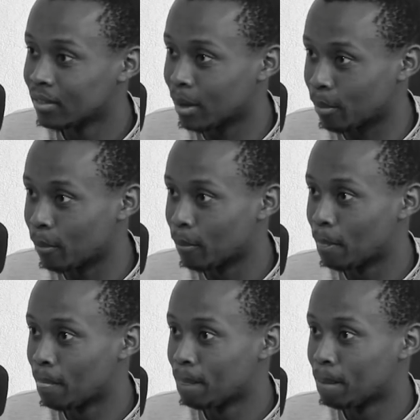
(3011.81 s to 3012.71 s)

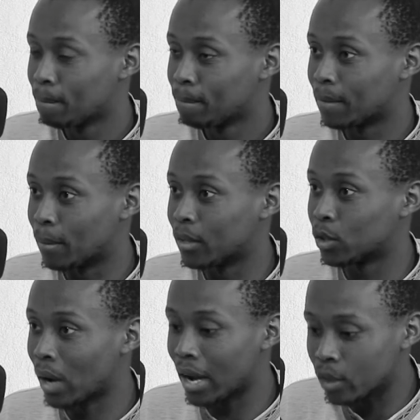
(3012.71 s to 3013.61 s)
Mm-hmm.
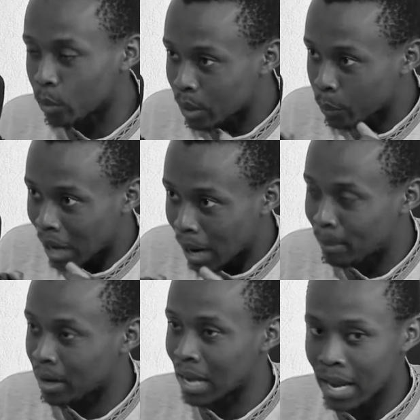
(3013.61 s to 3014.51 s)
That's why they would hibernate.